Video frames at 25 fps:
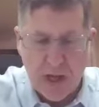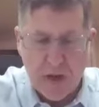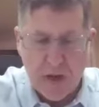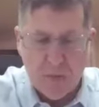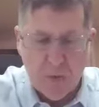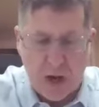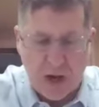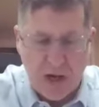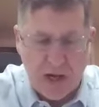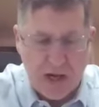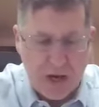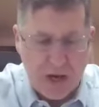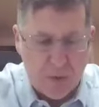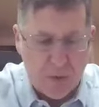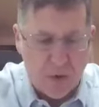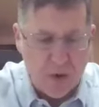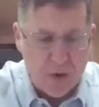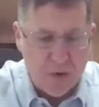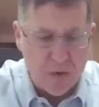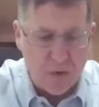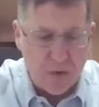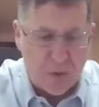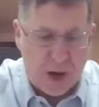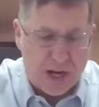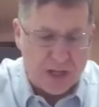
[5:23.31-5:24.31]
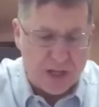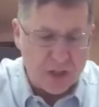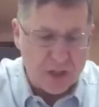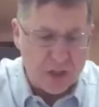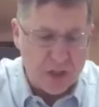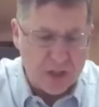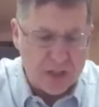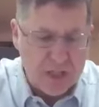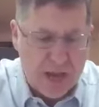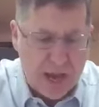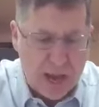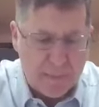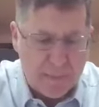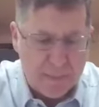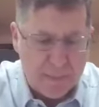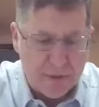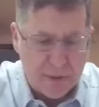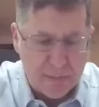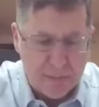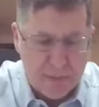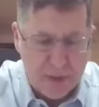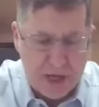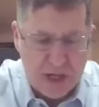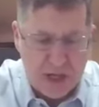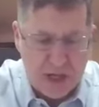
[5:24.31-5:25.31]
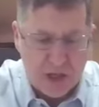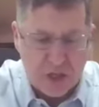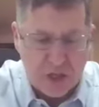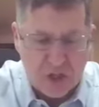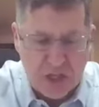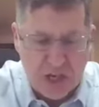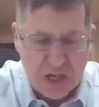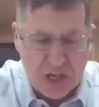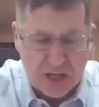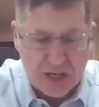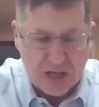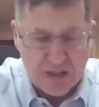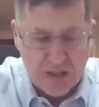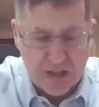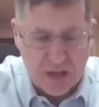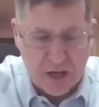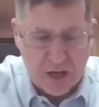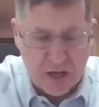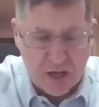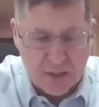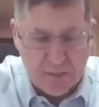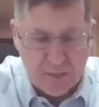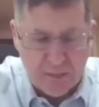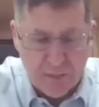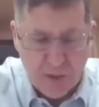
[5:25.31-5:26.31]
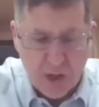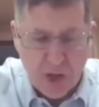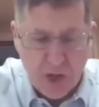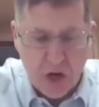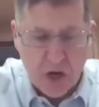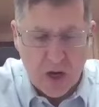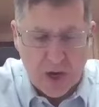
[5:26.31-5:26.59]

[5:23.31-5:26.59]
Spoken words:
Right now we're in the Rashi, top of the page, second line.